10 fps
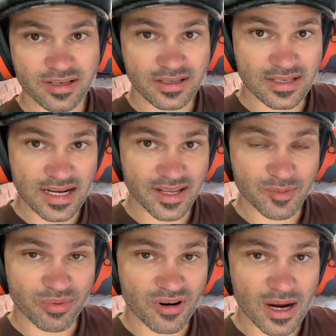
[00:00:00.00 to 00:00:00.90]
started the
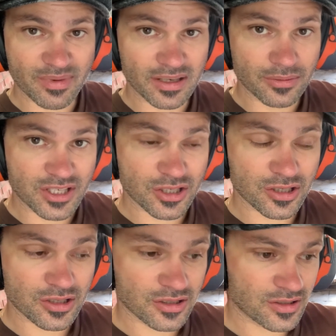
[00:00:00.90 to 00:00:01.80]
priming, which
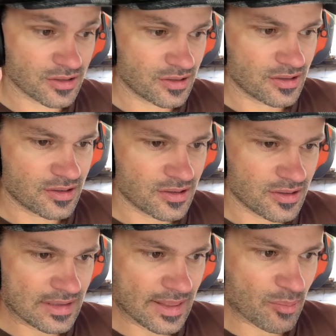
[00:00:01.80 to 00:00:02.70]

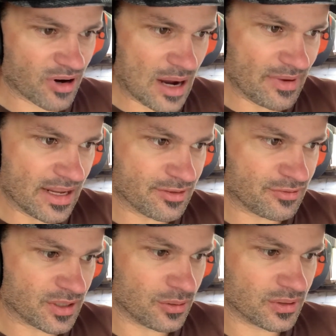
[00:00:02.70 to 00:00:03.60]
the primer never
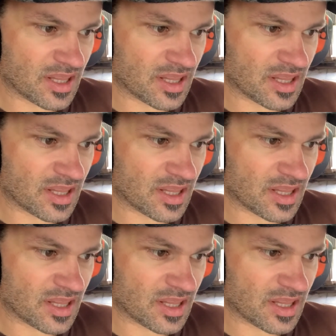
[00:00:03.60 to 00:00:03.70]
filled,